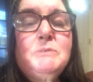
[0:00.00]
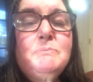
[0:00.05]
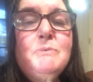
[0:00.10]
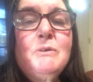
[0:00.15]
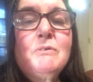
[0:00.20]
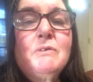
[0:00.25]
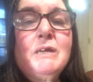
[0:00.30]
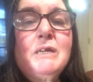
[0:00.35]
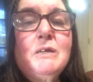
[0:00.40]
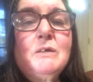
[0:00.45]

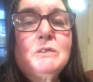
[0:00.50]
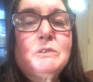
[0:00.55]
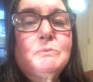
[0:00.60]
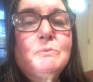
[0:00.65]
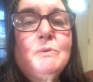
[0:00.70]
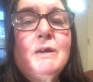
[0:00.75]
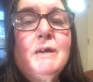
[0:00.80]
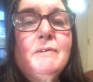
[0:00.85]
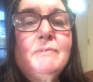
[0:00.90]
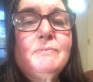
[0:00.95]
Marino's
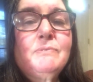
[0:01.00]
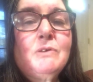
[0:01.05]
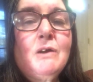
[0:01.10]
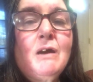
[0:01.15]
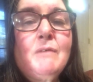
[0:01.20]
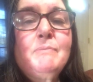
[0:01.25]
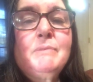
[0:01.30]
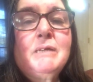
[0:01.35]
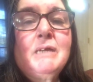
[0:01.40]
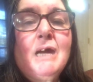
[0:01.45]
wife
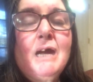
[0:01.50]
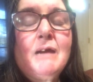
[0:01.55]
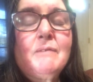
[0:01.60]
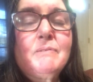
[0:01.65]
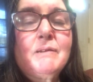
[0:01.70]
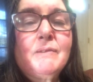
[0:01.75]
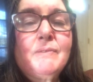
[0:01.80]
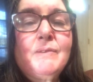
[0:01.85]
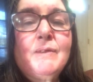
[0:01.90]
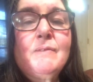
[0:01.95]
taught me
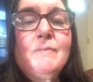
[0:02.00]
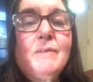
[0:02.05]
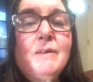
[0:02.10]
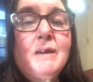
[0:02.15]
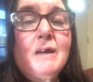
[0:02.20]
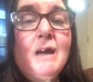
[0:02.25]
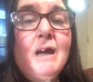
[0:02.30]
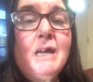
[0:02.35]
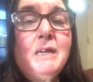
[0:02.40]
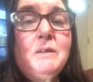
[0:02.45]
everything that
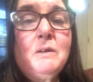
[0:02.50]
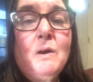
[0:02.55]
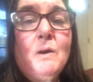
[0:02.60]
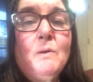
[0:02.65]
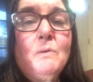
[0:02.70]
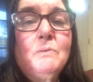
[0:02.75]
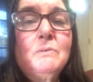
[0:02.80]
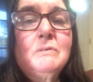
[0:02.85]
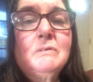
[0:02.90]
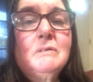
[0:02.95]
I
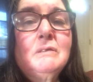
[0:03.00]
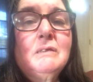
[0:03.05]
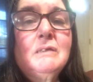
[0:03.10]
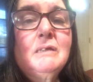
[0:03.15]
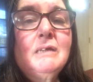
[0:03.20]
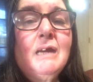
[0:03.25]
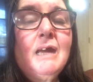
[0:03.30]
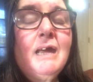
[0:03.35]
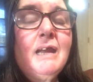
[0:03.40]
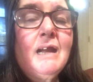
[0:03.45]
know,
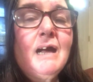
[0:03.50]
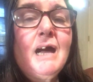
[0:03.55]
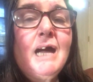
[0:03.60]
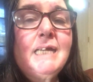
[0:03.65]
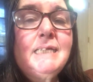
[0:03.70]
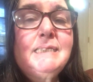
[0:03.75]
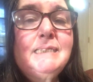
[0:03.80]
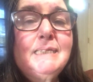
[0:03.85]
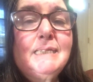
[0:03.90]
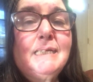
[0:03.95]
and I
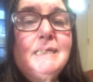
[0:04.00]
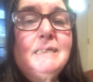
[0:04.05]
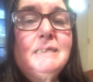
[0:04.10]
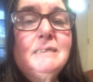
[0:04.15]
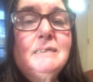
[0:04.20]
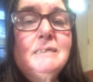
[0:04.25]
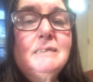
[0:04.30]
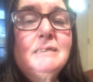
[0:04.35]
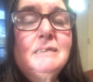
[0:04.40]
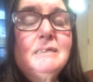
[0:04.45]
did.
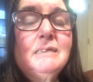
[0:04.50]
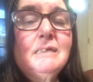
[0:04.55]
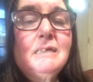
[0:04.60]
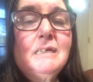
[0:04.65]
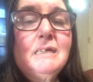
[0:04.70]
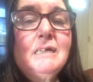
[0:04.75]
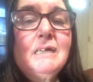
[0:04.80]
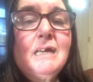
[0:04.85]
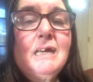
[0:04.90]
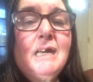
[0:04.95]

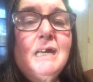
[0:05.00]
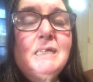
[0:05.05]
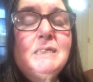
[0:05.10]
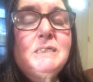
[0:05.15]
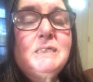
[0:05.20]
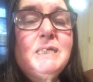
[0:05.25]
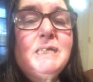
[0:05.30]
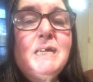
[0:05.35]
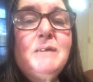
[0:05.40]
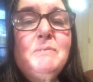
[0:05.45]
And
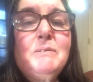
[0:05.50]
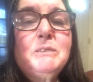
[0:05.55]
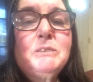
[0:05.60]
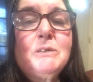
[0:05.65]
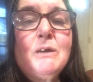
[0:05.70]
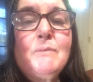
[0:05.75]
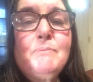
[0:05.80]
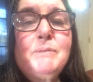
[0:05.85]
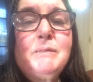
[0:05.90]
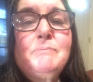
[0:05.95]
she even
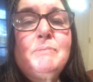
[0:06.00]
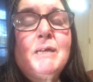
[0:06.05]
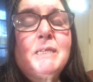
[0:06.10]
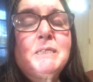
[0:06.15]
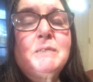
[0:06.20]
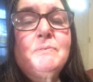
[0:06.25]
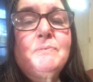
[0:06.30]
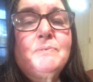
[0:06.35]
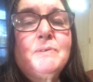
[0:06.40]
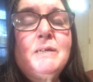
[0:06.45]
taught me about
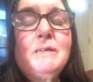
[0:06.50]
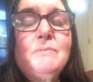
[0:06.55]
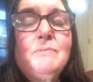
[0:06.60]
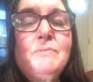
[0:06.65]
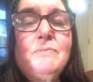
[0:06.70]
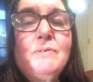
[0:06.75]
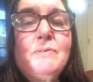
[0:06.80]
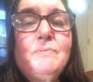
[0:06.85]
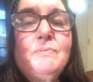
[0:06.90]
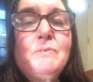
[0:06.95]
the Freedom
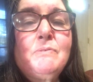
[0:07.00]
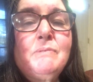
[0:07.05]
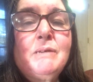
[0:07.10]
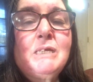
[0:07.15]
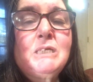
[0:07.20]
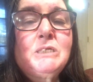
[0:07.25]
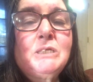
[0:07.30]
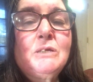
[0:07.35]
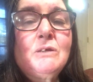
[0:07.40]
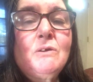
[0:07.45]
of
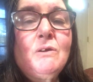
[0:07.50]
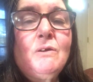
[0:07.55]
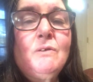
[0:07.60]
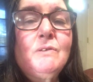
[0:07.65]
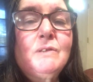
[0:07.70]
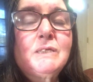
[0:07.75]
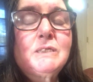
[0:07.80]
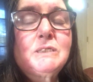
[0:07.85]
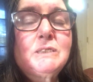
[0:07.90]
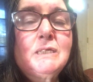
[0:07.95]
Information
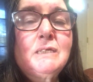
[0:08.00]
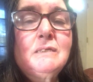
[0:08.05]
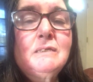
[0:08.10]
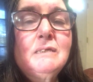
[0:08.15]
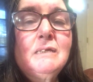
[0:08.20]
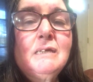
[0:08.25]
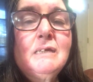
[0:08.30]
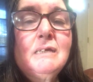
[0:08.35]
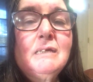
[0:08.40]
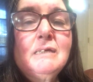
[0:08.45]
Coalition.
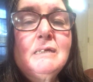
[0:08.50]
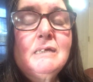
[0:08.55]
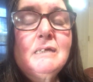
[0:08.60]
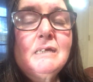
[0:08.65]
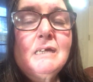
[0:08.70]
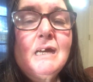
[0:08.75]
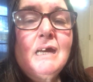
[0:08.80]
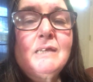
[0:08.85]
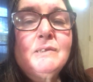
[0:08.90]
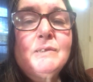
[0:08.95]

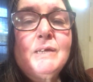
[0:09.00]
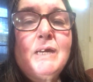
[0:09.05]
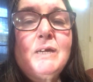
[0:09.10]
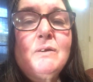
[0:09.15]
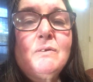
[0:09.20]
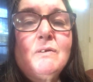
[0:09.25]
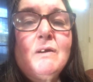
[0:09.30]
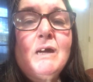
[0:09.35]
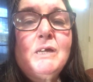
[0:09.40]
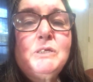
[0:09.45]
And
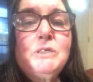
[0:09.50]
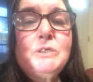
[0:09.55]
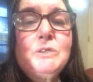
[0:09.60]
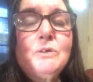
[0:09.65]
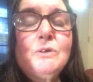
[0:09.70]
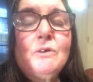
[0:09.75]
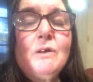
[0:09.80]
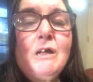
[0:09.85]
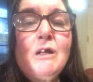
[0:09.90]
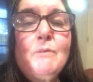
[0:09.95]
later on,
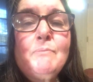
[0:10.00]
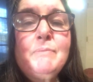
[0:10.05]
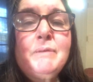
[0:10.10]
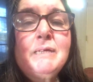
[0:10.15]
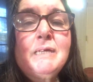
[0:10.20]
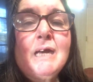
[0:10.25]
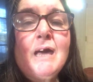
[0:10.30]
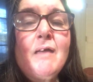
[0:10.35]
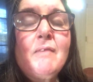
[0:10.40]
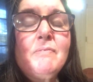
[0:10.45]
Cheryl helped me
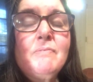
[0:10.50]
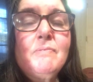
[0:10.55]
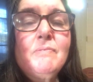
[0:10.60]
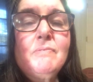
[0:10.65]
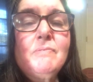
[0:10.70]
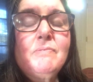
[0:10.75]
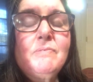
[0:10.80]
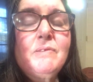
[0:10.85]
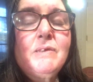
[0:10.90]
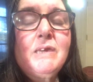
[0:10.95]
get
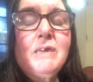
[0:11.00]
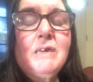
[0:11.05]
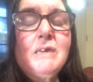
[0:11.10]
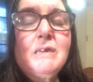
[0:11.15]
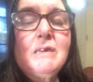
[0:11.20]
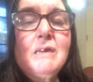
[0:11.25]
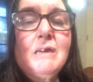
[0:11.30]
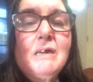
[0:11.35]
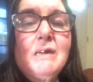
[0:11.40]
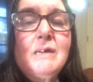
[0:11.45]

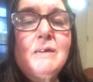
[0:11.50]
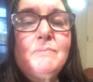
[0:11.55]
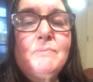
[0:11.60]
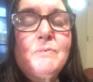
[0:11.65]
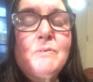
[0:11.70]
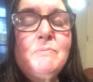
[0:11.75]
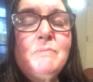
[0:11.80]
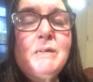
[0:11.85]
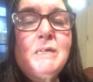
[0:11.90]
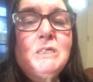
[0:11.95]
the
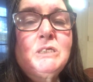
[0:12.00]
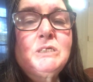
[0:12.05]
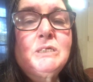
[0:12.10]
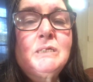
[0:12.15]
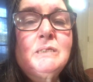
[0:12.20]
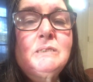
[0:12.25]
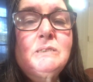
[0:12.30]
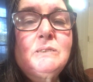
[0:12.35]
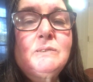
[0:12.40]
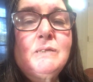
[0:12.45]

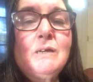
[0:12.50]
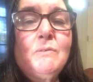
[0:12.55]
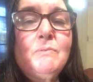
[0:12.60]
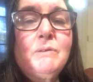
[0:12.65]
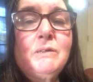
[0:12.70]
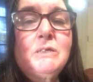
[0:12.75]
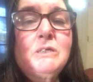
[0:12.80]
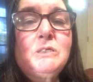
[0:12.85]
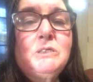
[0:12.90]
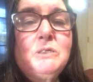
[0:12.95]
information so that
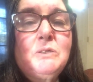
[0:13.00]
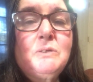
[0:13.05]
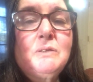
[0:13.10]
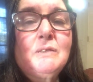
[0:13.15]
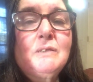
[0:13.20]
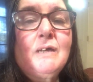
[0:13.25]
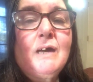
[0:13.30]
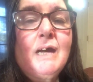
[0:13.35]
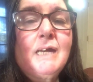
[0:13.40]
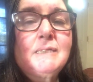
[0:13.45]
we could
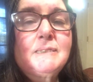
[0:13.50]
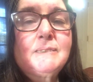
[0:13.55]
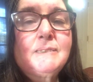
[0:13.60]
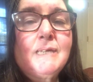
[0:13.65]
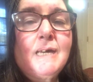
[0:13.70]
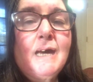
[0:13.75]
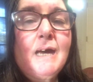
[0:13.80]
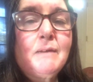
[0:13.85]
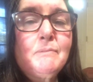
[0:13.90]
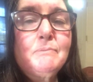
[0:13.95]
utilize
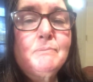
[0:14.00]
that.